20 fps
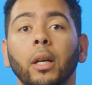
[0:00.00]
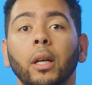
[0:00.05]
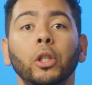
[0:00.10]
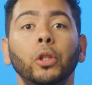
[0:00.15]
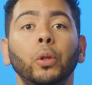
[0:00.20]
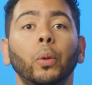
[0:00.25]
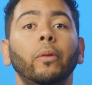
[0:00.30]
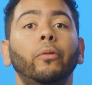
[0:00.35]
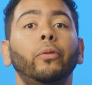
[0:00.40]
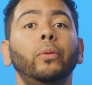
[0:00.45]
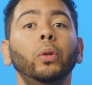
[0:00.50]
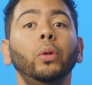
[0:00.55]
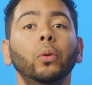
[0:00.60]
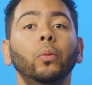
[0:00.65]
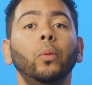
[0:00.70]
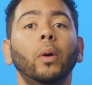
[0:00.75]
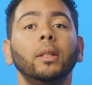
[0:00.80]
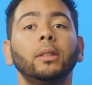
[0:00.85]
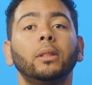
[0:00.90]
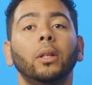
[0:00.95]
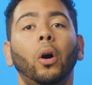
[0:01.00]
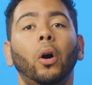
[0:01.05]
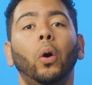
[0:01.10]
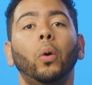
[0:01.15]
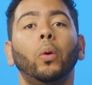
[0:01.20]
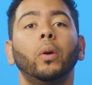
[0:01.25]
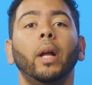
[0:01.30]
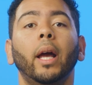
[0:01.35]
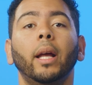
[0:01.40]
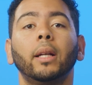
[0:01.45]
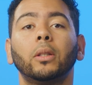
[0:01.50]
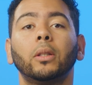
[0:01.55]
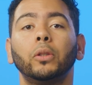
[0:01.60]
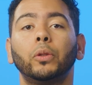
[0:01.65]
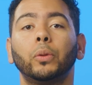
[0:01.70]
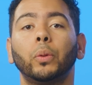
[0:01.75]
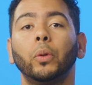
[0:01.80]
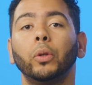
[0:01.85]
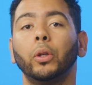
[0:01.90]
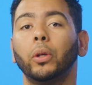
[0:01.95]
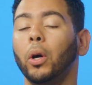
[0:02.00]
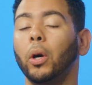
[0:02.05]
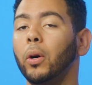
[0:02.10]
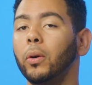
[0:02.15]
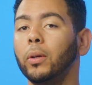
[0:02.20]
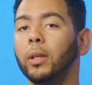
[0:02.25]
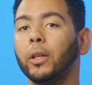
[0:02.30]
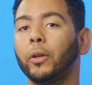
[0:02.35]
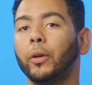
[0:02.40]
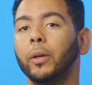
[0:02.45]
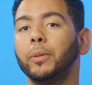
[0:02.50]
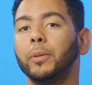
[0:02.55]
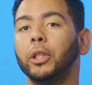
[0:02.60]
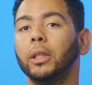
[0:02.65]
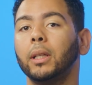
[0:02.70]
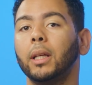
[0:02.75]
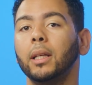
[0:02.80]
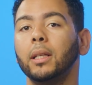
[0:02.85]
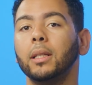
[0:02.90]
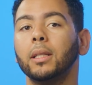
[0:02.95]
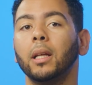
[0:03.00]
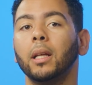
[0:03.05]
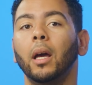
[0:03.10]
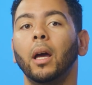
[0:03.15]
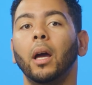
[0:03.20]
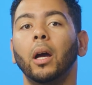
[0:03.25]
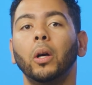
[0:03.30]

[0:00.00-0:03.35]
So if you want to own and control your own encryption keys,